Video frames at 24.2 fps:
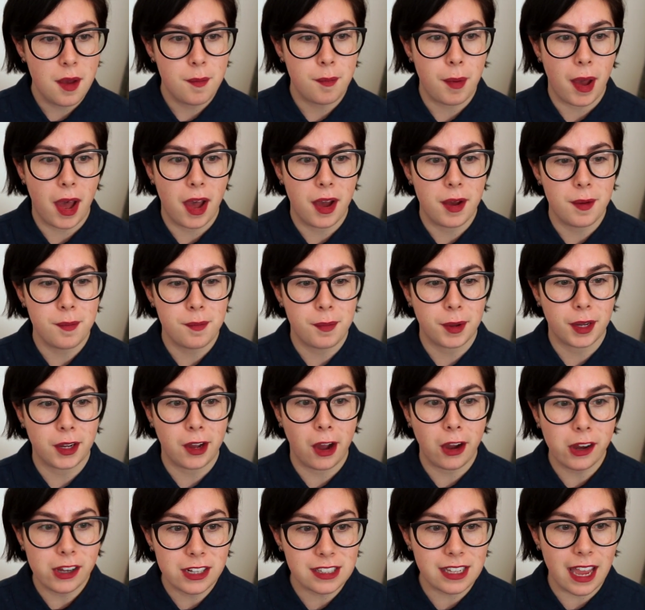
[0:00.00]
But
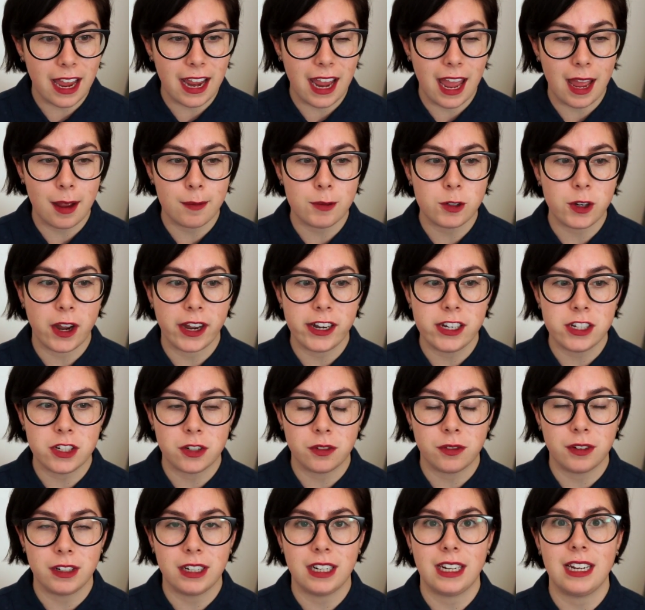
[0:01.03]
because I am trying
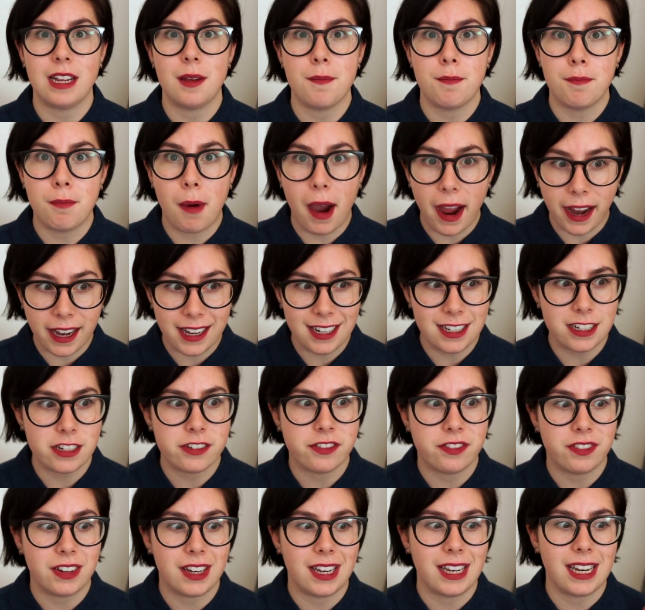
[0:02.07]
to really
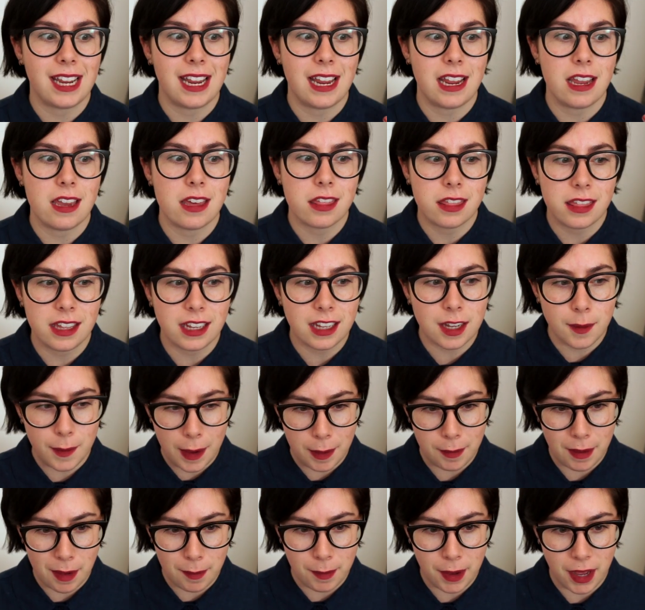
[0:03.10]
mindfully think
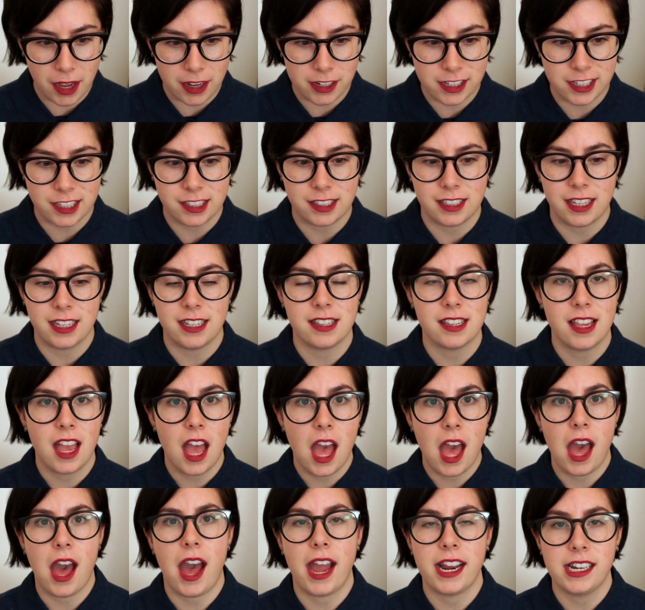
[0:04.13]
about my purchases,
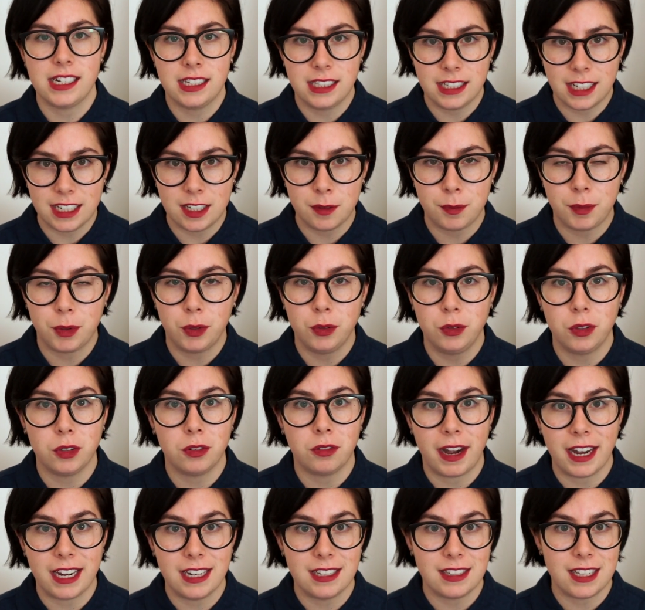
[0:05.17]
I did pull the
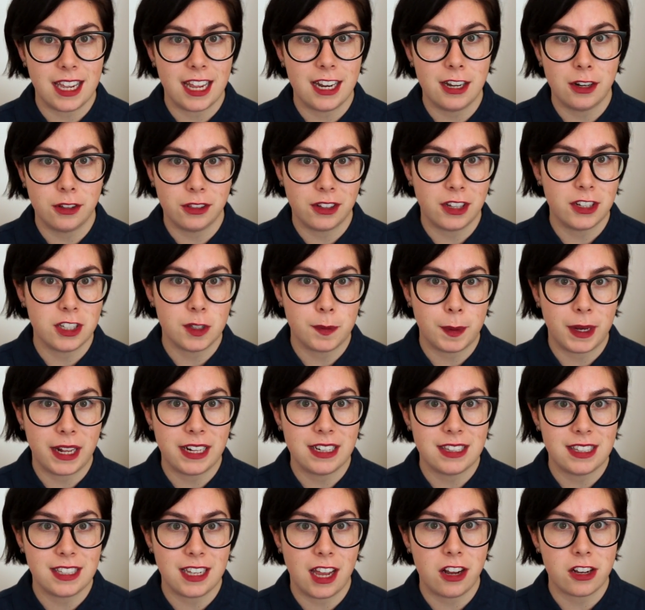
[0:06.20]
reins in on those
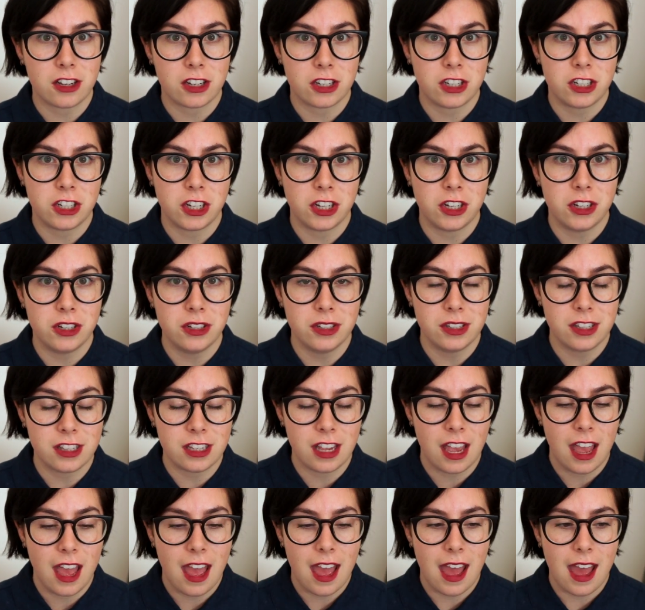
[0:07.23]
Balenciaga shoes.